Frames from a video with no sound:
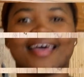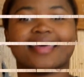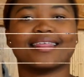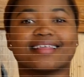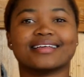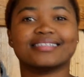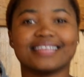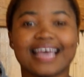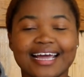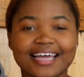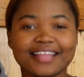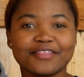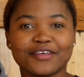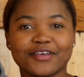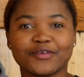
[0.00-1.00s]
The
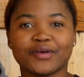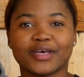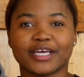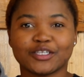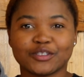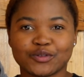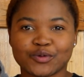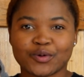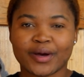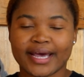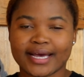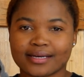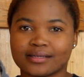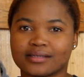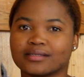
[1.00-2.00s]
second thing you can do
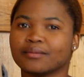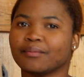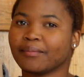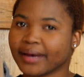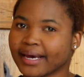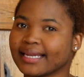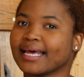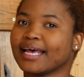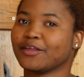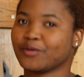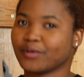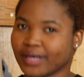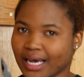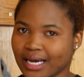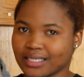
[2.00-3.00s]
is be an
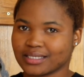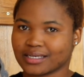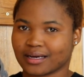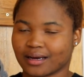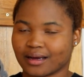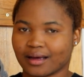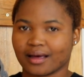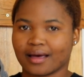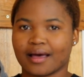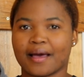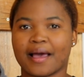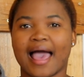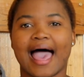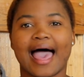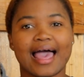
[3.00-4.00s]
educator.
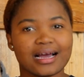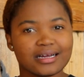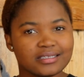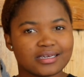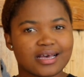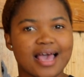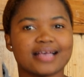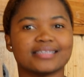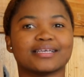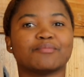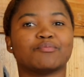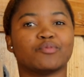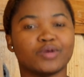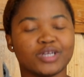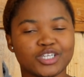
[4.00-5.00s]
Act as a
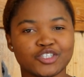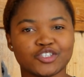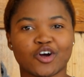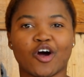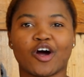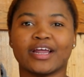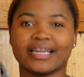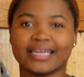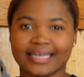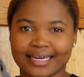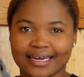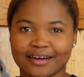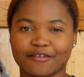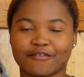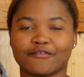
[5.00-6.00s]
bridge or
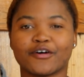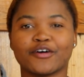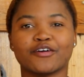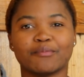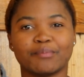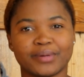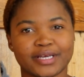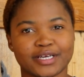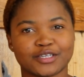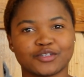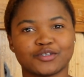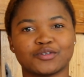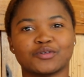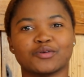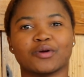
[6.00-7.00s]
link for your
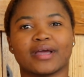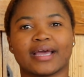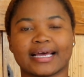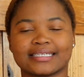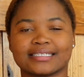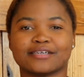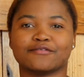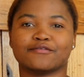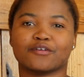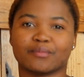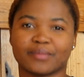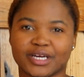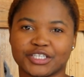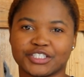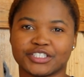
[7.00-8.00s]
peers to get
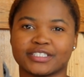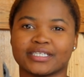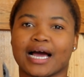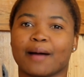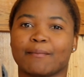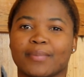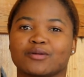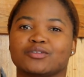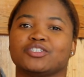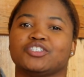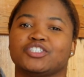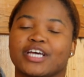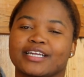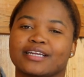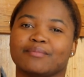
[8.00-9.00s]
information about
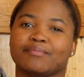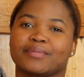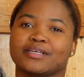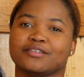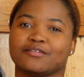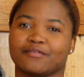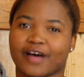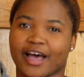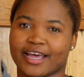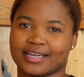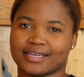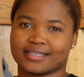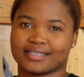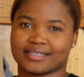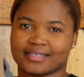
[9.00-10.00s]
gender-based
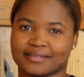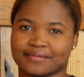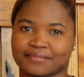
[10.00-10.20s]
violence.